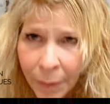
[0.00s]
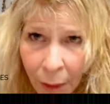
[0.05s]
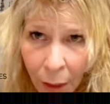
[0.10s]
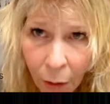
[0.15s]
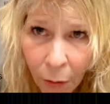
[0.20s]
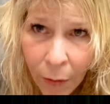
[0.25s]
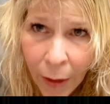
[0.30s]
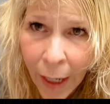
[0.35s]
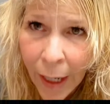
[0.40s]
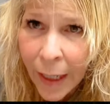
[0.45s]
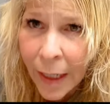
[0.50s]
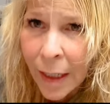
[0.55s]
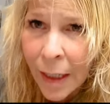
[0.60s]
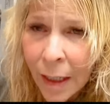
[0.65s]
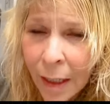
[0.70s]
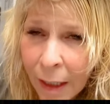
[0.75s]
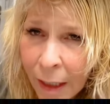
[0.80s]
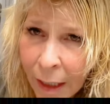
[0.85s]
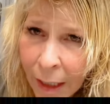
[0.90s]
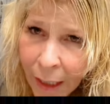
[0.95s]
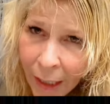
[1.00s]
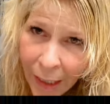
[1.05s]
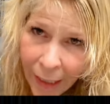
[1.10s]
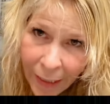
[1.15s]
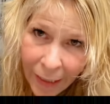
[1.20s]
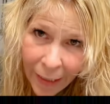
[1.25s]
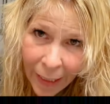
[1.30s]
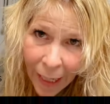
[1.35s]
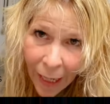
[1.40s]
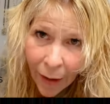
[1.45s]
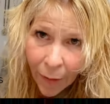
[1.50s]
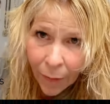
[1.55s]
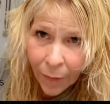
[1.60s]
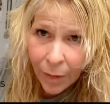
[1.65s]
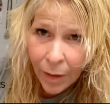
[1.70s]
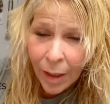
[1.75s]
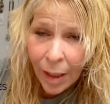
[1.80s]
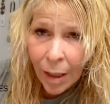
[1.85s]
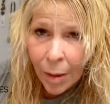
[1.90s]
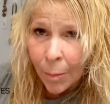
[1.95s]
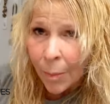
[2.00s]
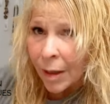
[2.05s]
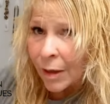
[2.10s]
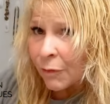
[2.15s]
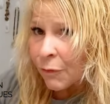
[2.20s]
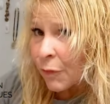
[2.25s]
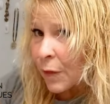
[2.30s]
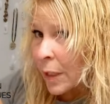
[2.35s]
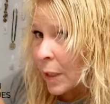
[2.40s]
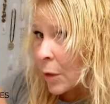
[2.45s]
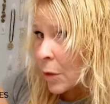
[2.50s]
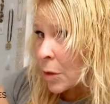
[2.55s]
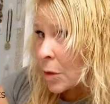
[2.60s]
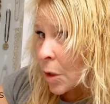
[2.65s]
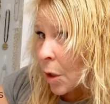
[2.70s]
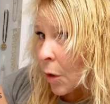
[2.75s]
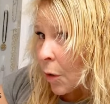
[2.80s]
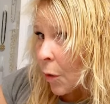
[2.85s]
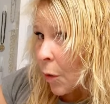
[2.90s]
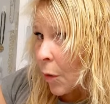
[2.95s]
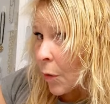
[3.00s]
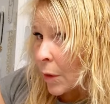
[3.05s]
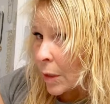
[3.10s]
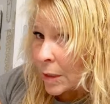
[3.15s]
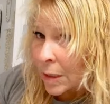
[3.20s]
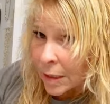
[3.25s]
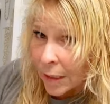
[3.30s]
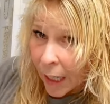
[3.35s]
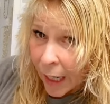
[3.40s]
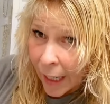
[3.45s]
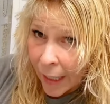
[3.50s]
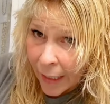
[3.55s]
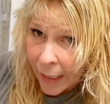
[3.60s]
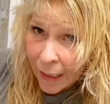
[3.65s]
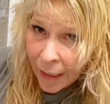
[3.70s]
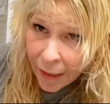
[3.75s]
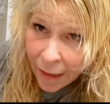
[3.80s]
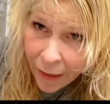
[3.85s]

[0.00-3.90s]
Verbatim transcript: Okay, now my fingers are on the side,